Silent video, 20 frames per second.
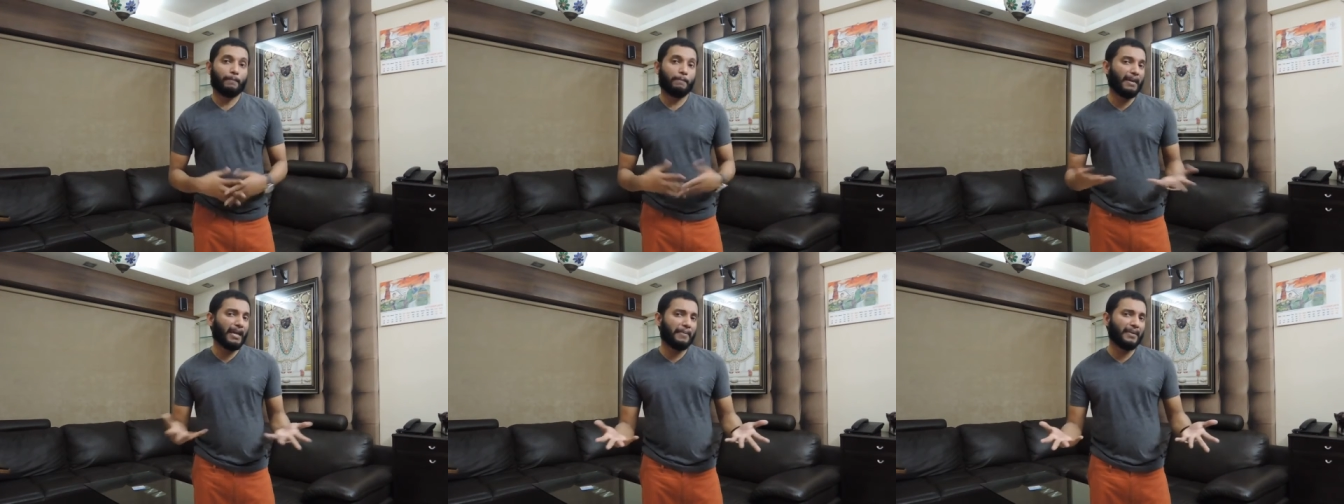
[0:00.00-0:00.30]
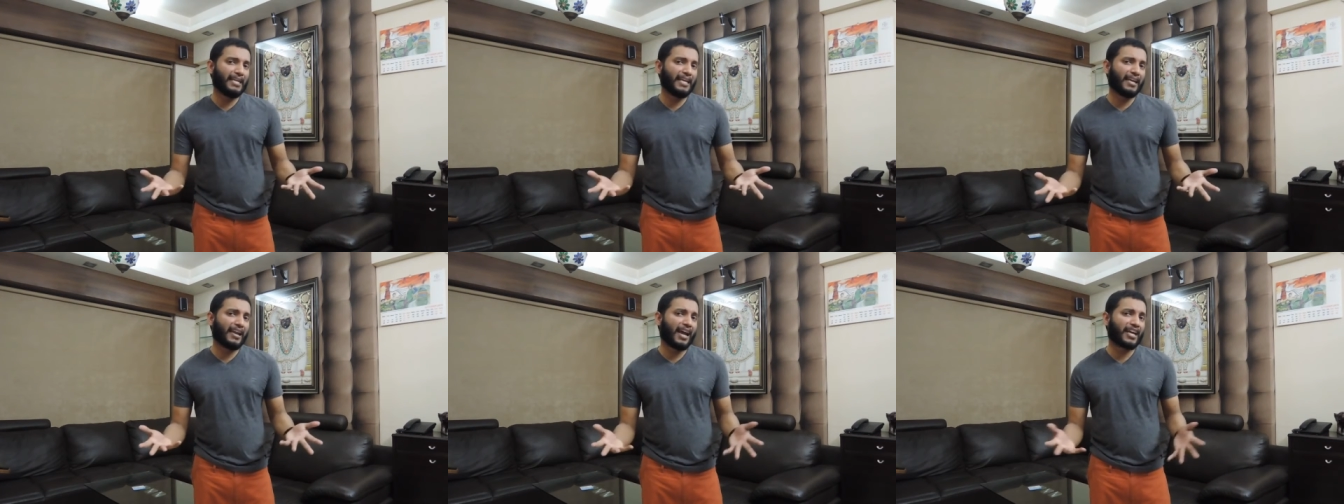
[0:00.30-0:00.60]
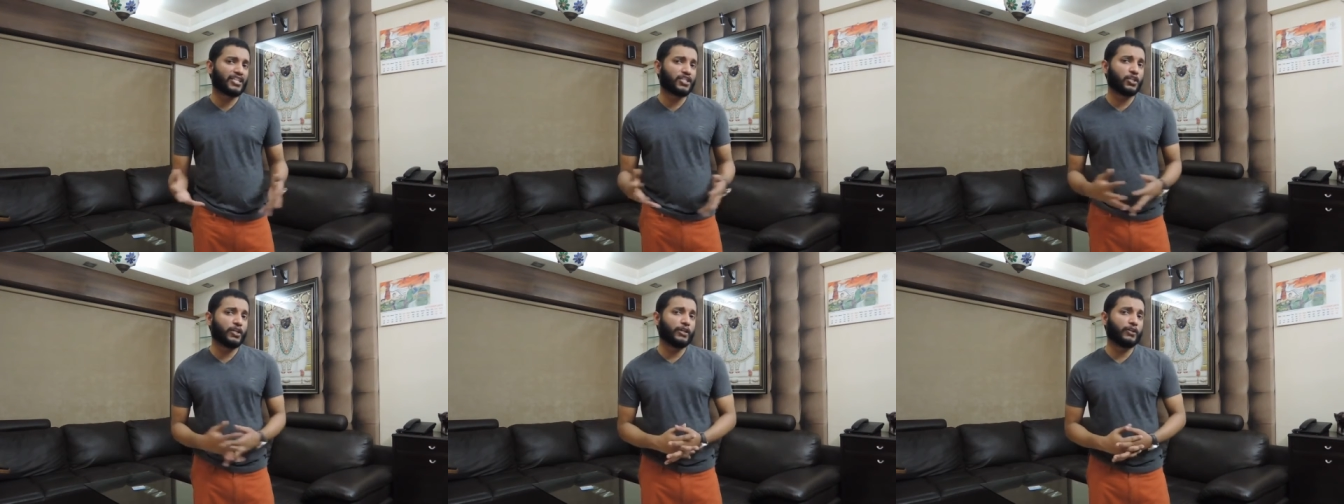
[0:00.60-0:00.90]
Maybe they're
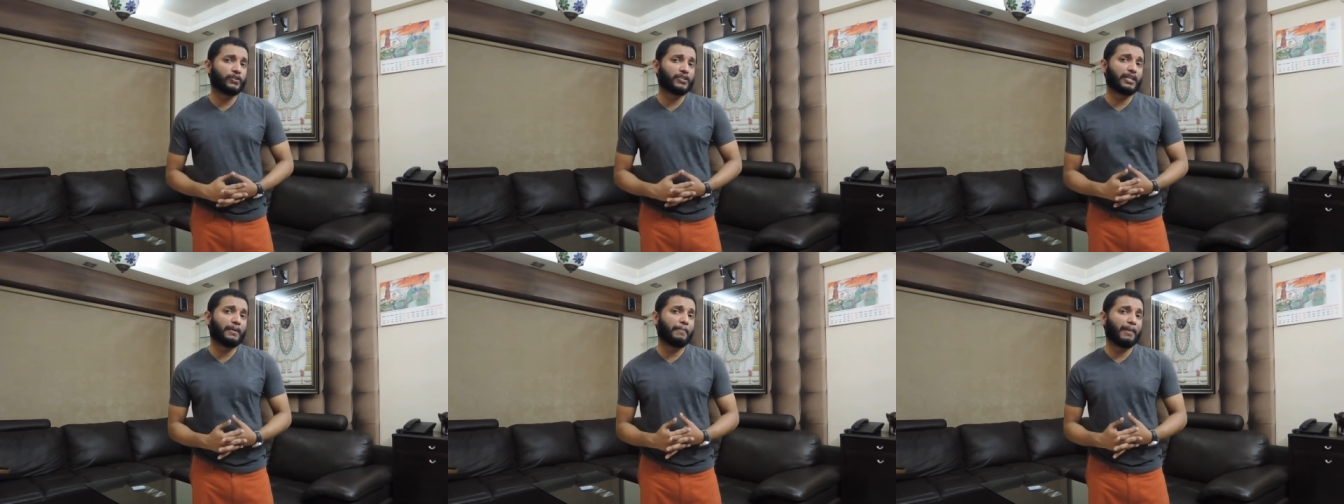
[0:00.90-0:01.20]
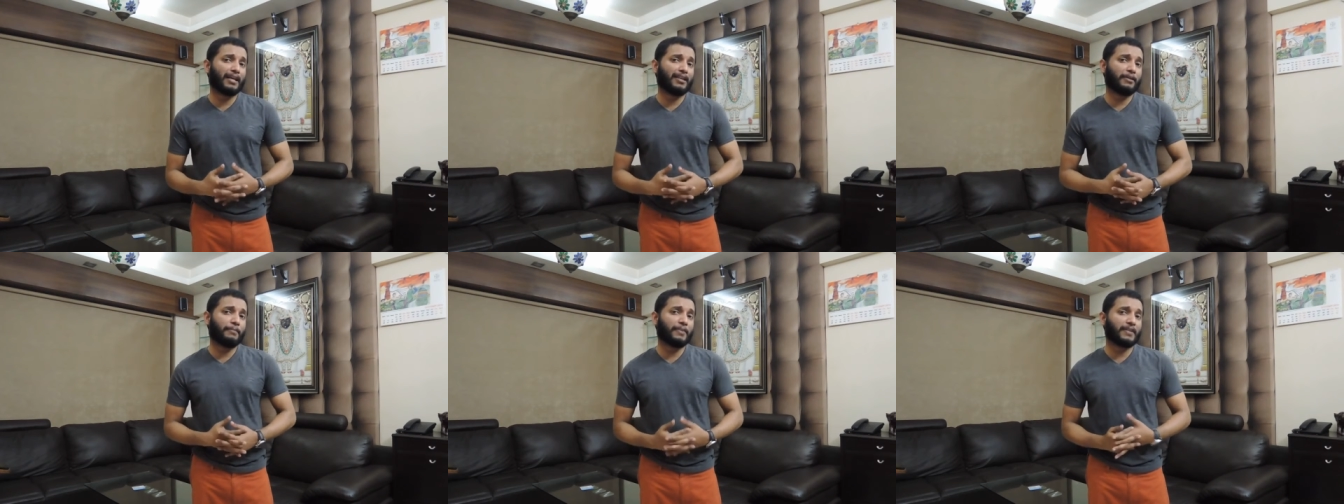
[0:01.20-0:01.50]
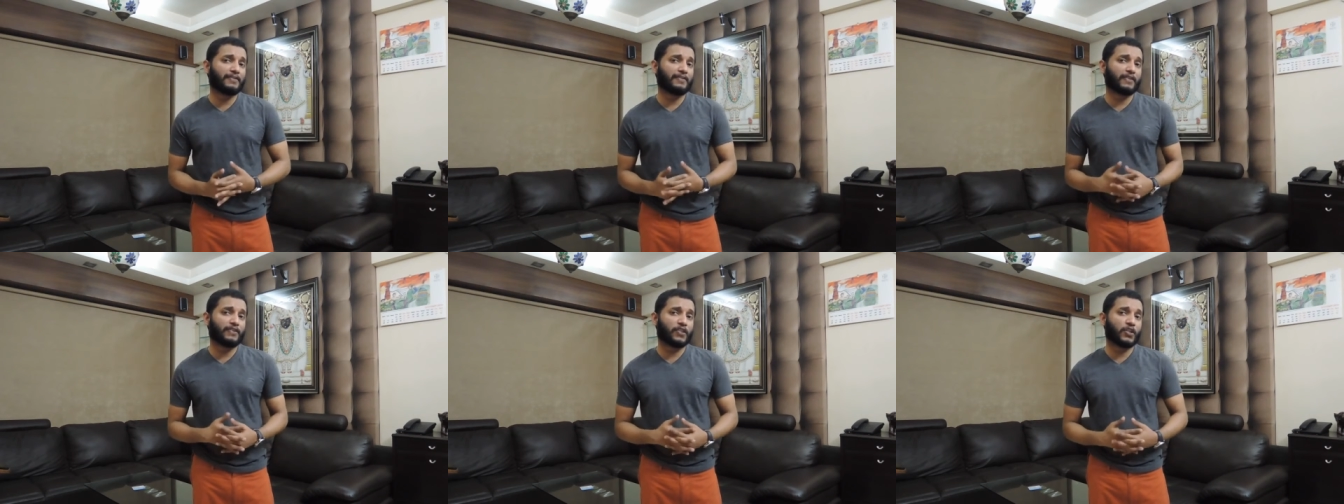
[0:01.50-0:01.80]
actually into some other
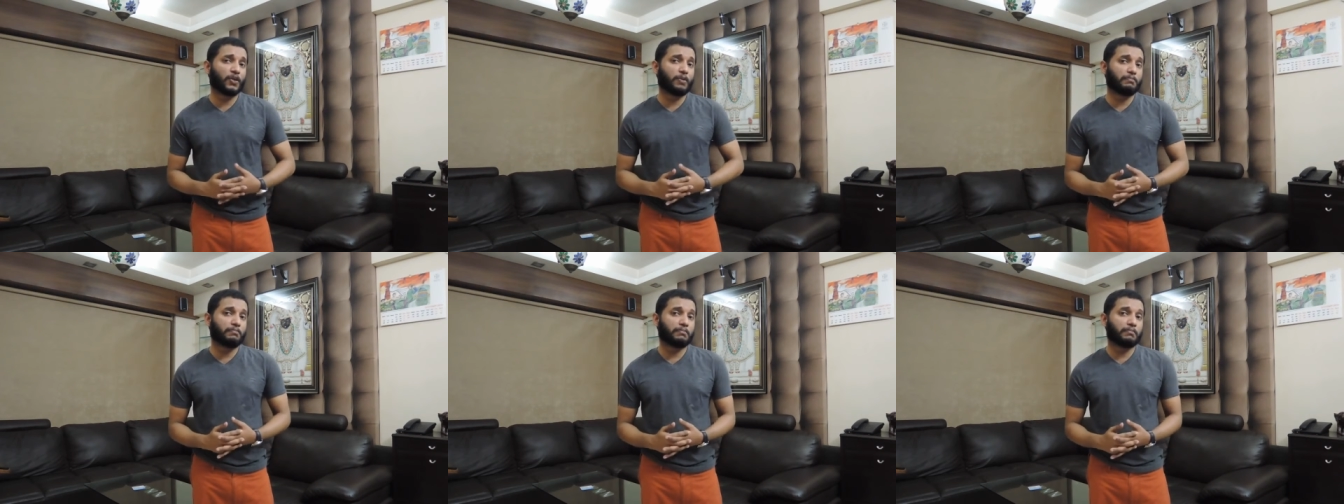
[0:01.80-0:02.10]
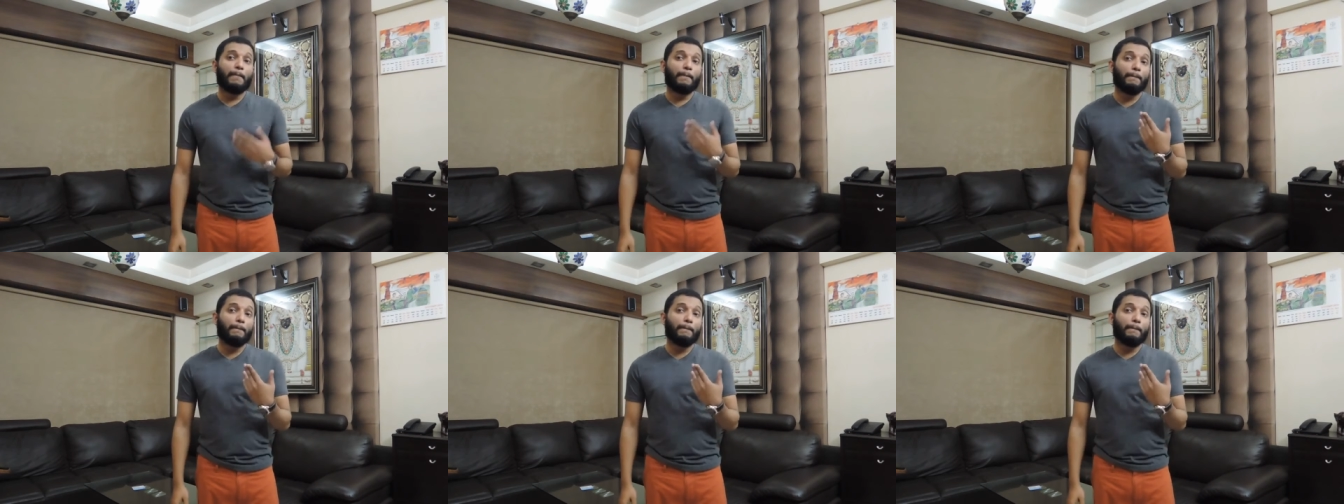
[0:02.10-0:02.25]
business, you know.